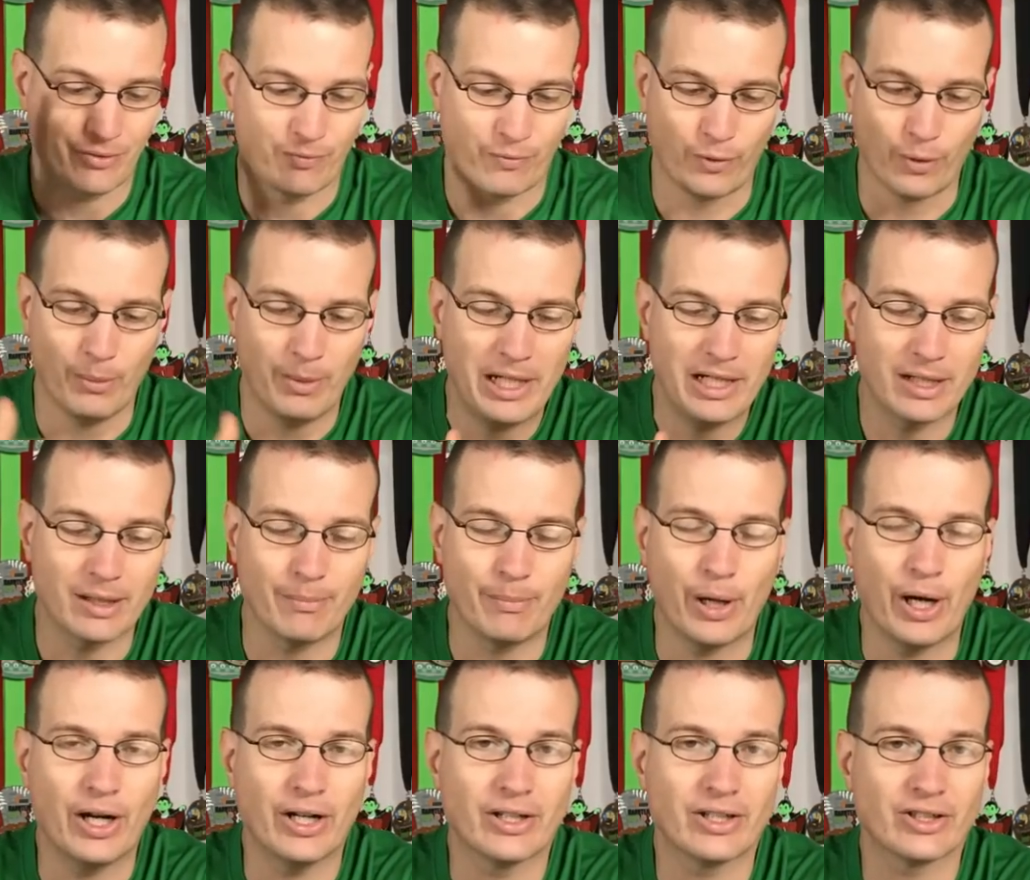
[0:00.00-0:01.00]
For me to
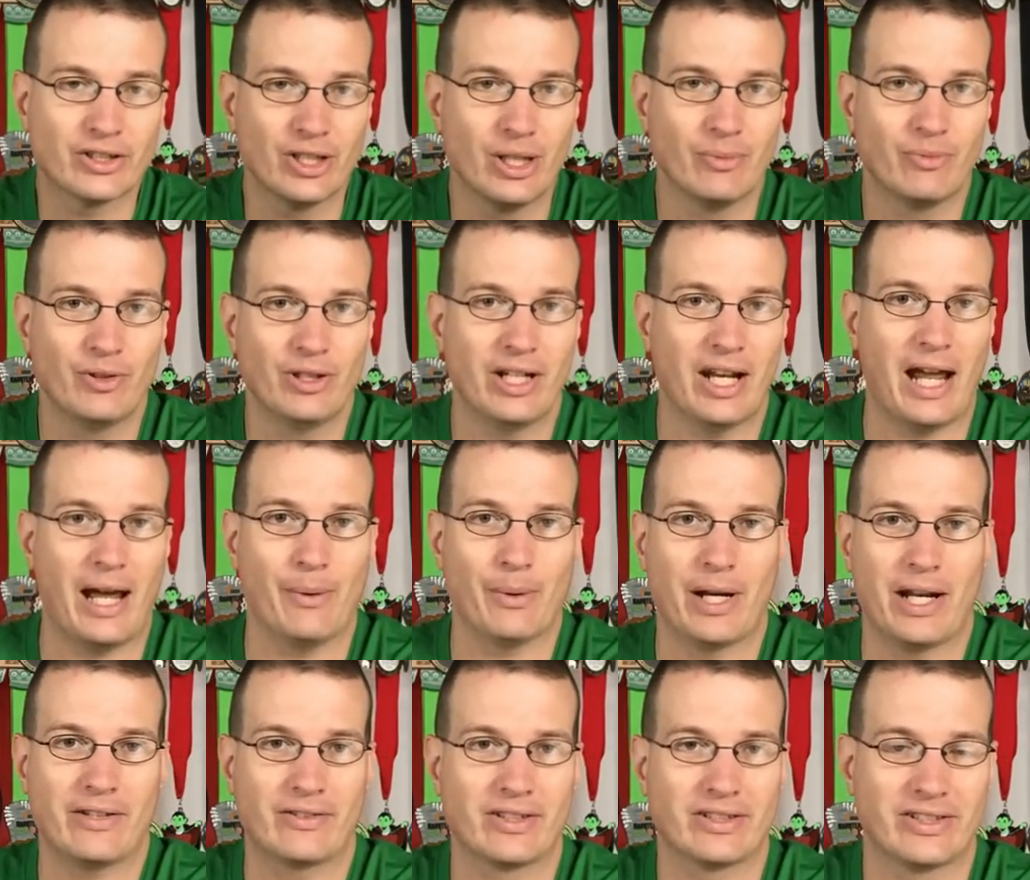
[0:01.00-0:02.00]
compare it to something, I
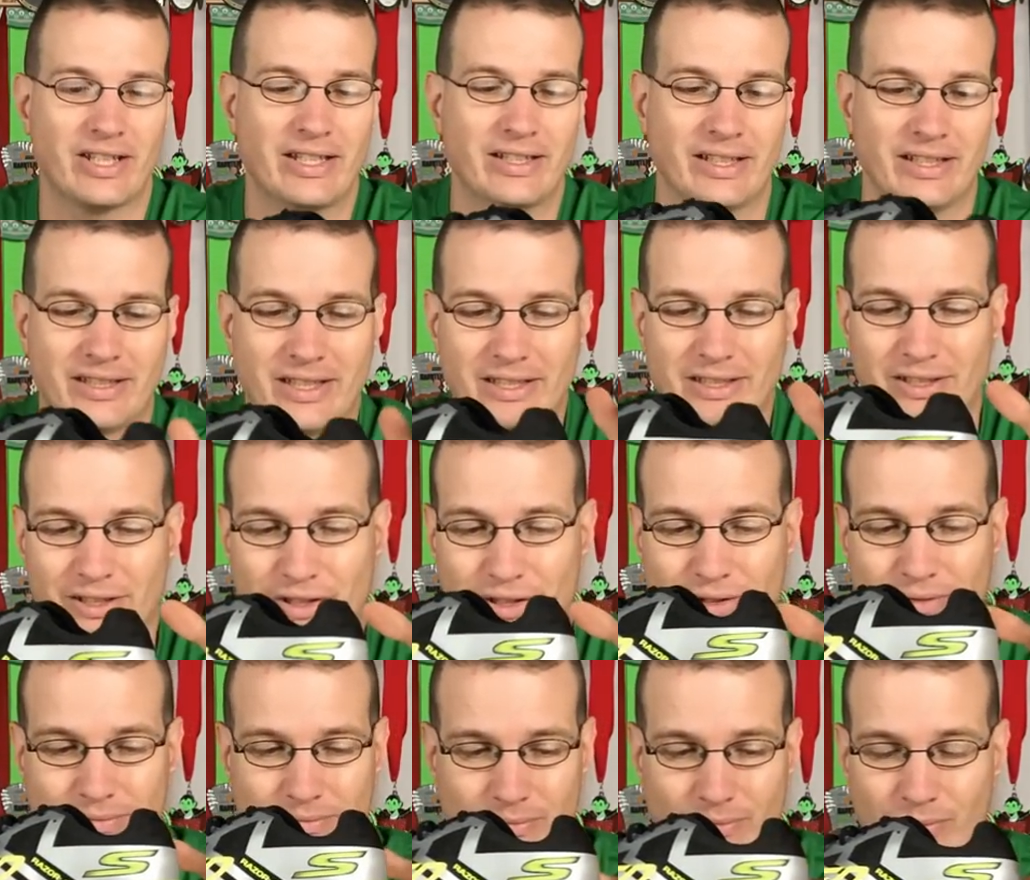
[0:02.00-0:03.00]
would have to say that this is,
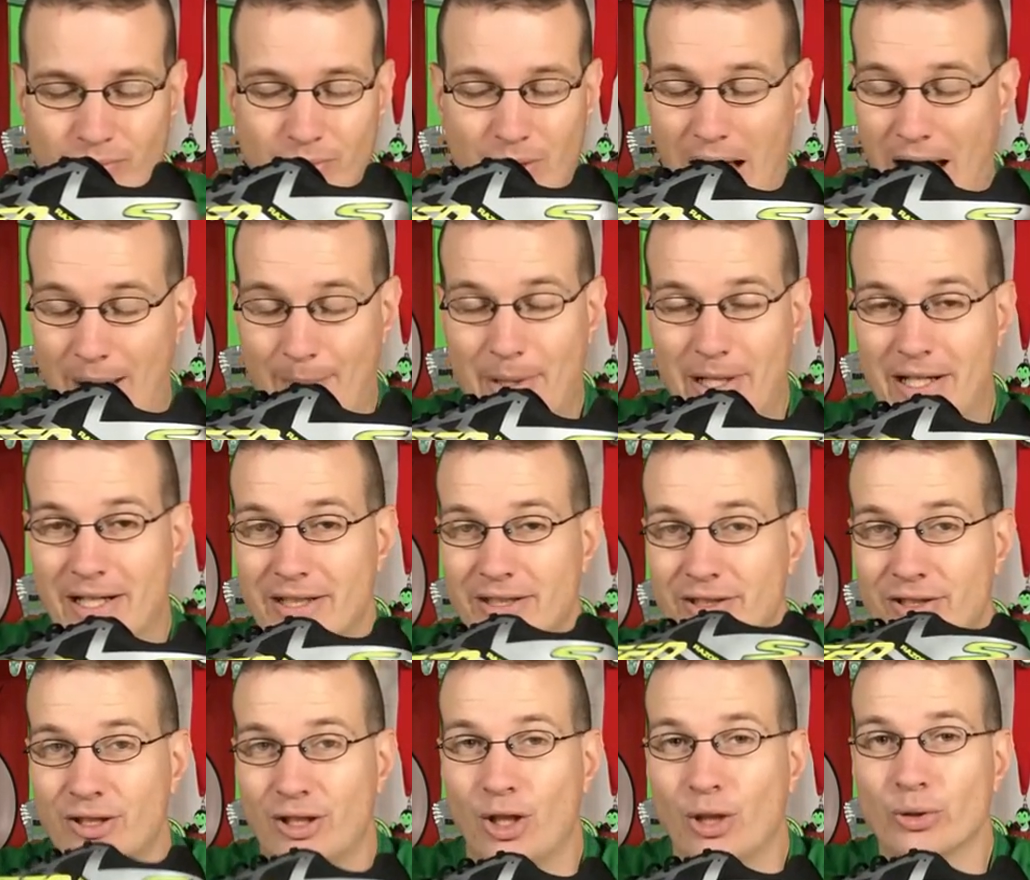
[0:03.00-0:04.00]
I mean,
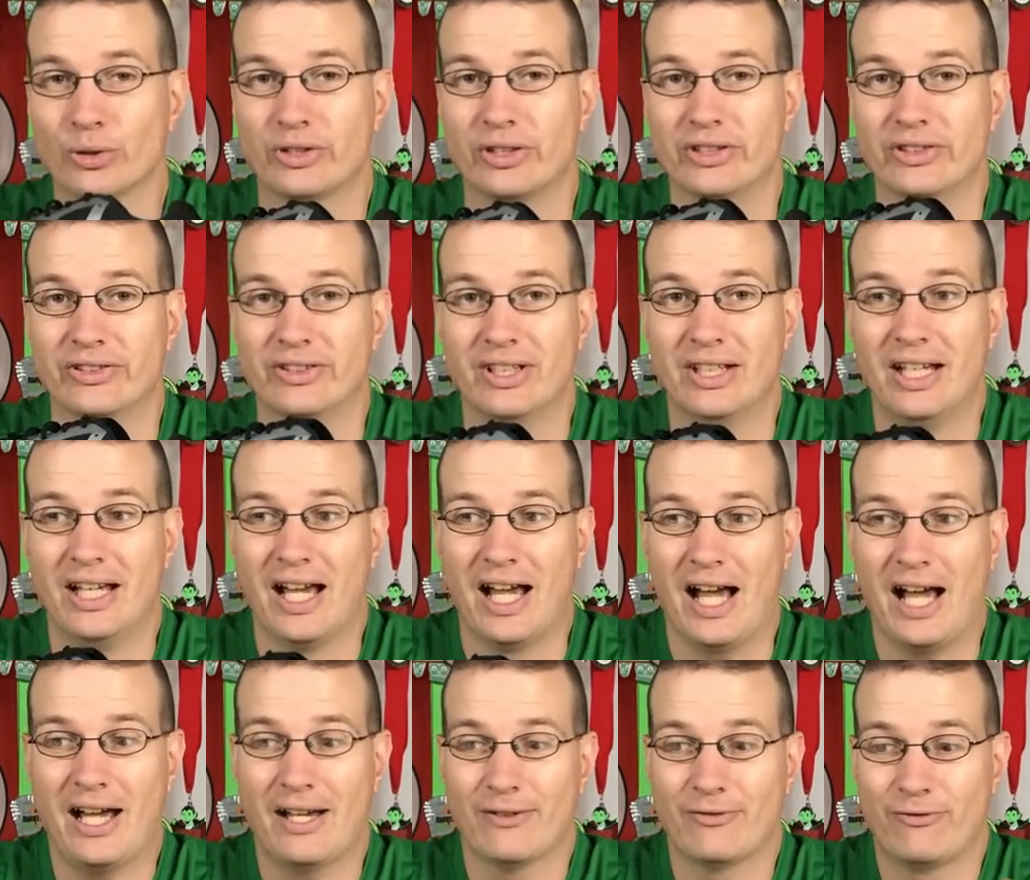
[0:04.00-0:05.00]
it's closest
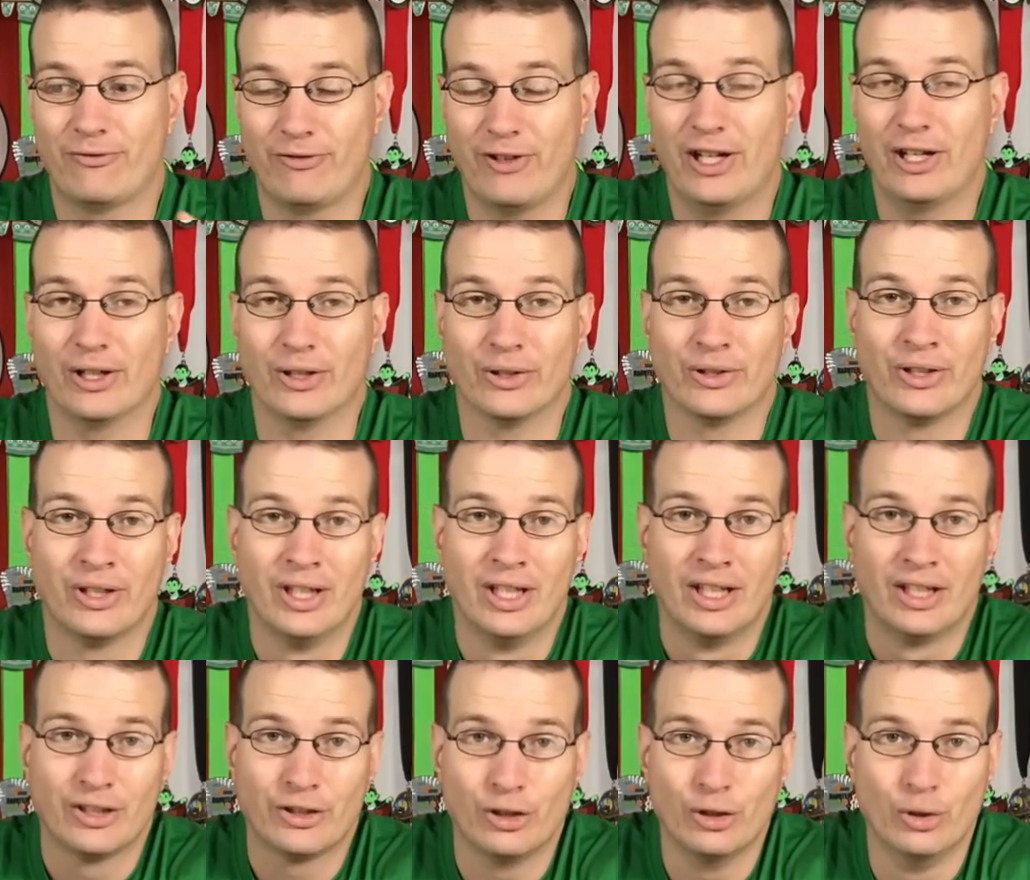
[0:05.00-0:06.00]
I've felt
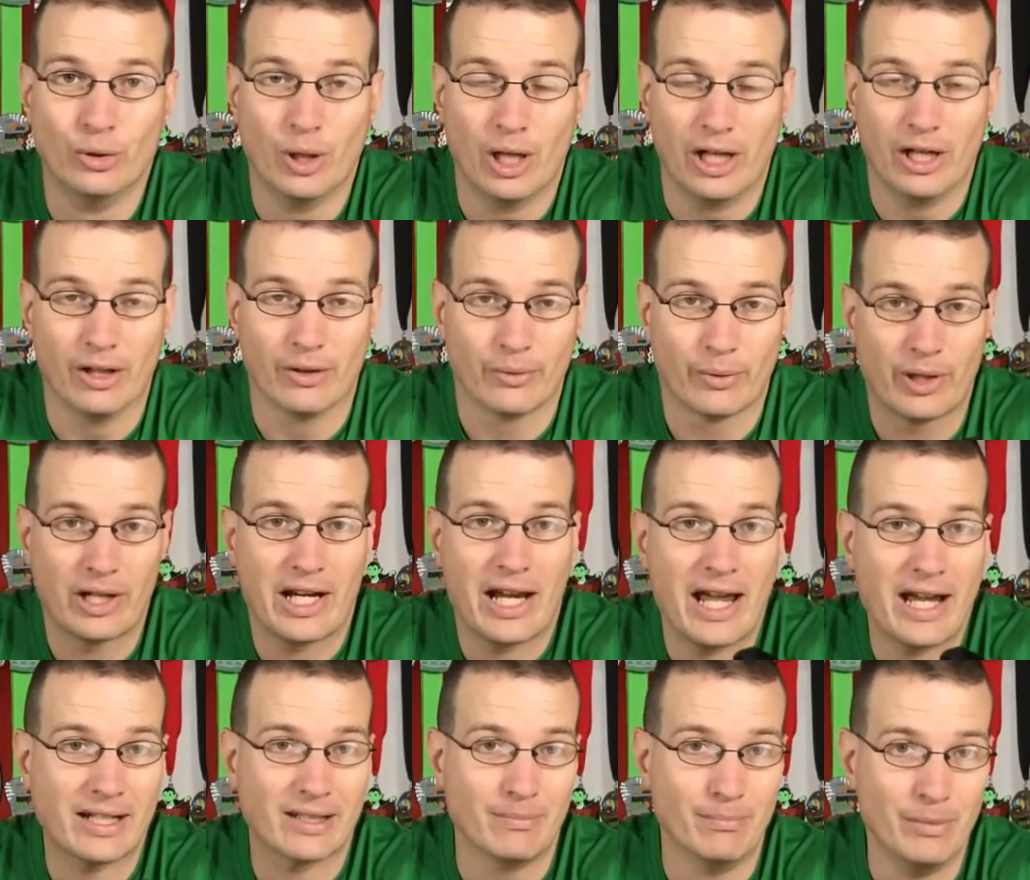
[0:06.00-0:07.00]
to a
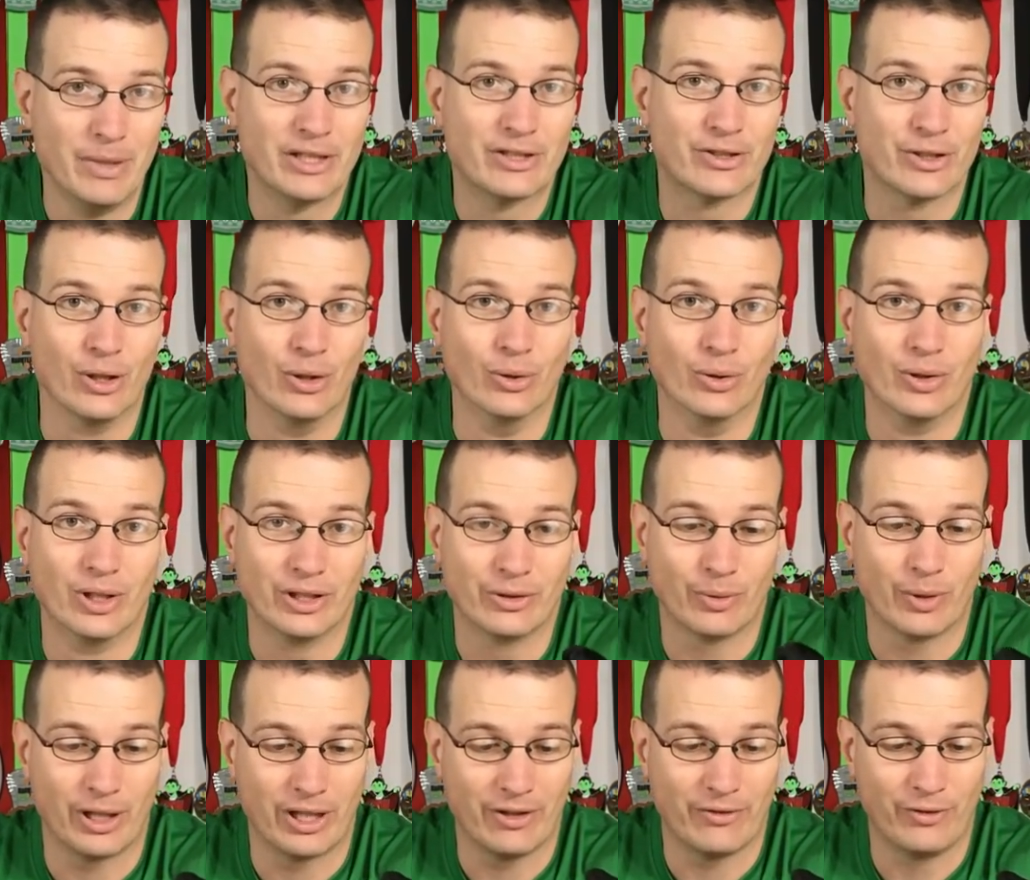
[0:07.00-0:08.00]
React midsole, is
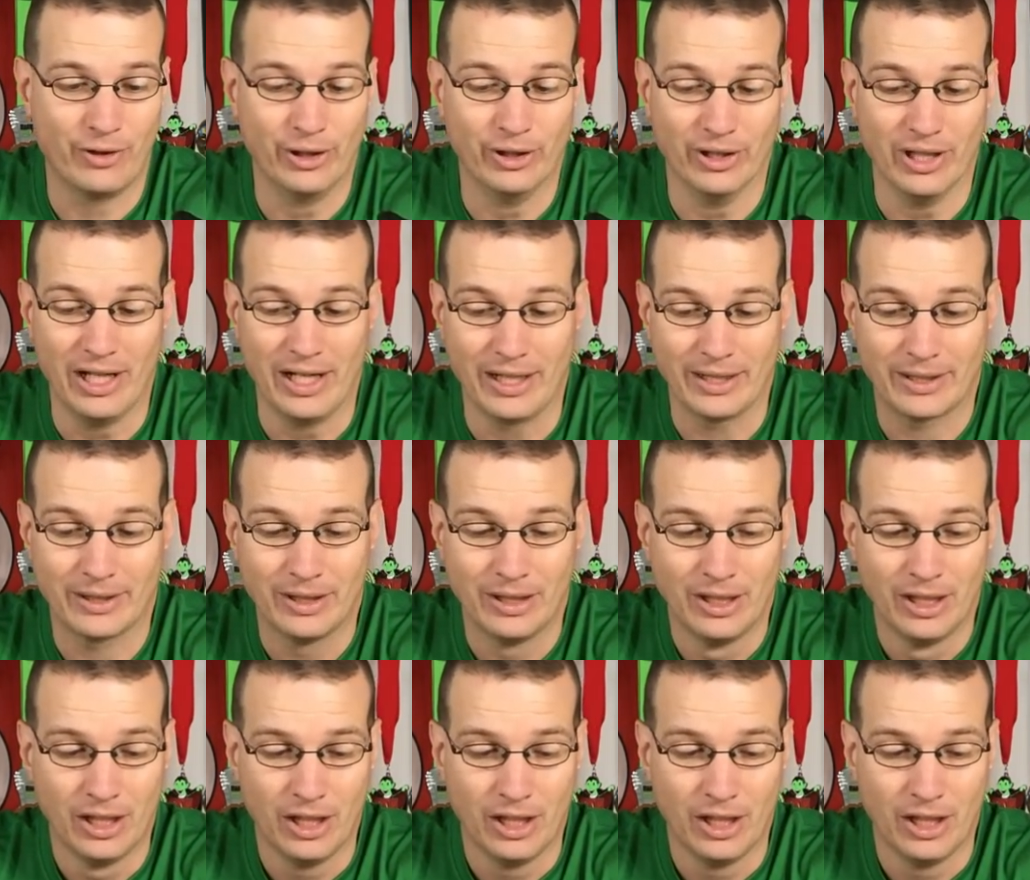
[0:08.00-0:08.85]
what I feel like.